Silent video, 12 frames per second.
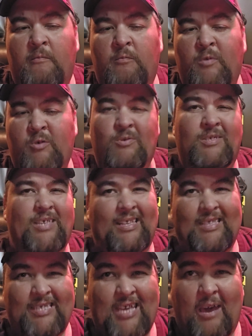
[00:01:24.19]
which was like
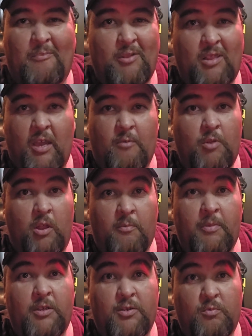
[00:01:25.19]
the top of the line with all the
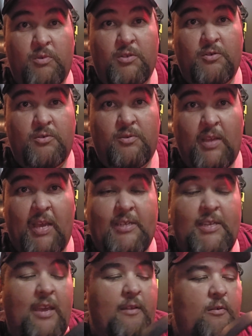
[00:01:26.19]
bells and whistles
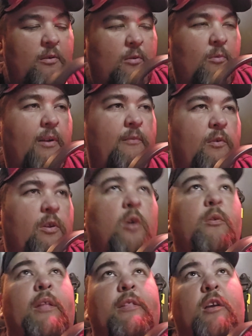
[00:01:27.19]
headset or whatever.
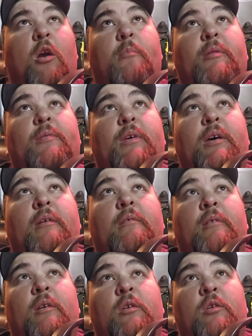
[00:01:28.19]
No, not the Garmin,
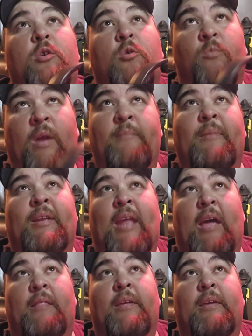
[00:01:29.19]
the Rand
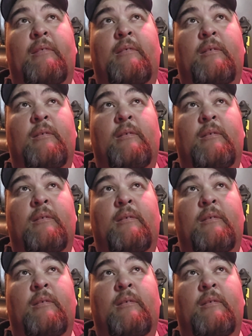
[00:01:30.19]
McNally.